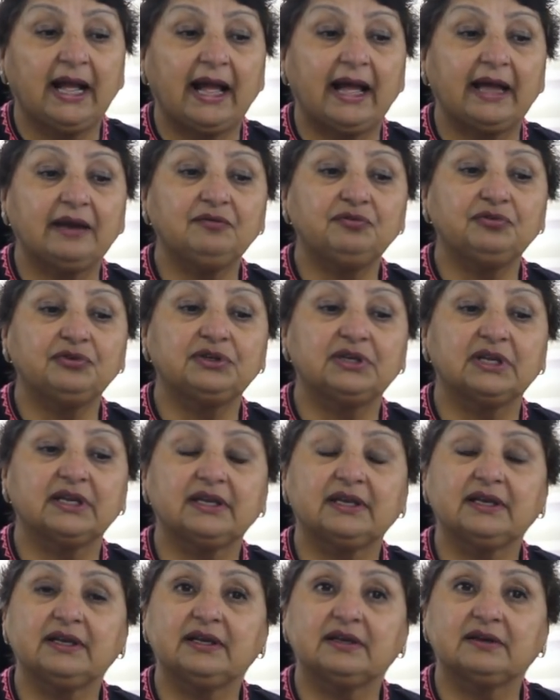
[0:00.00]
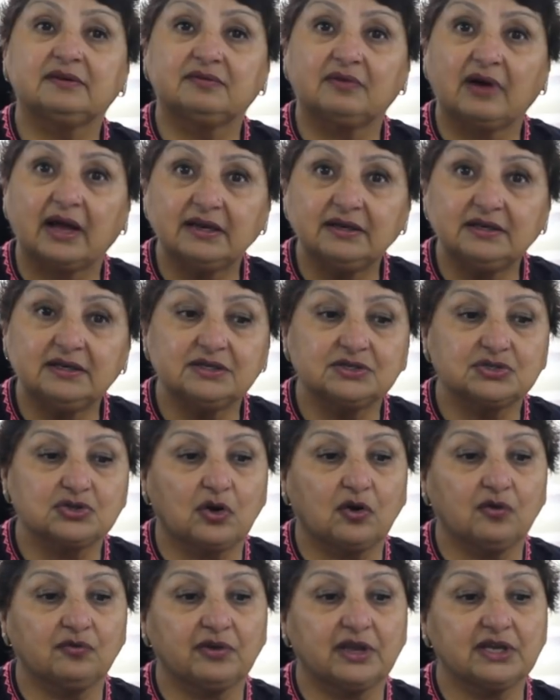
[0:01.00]
and for taking advantage
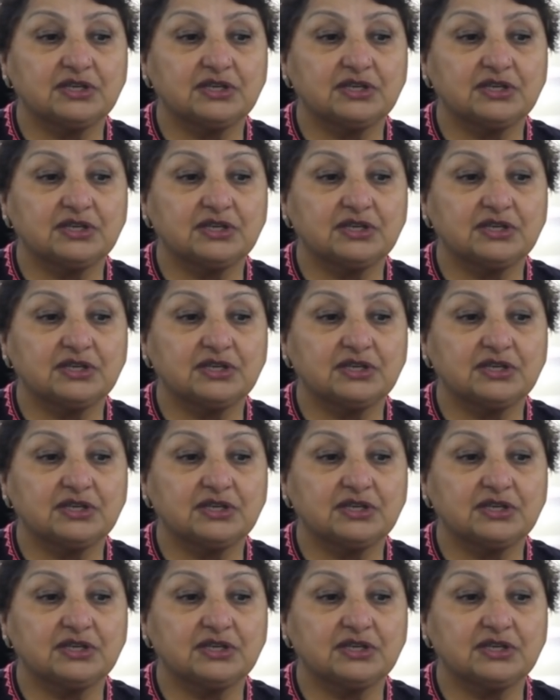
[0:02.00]
of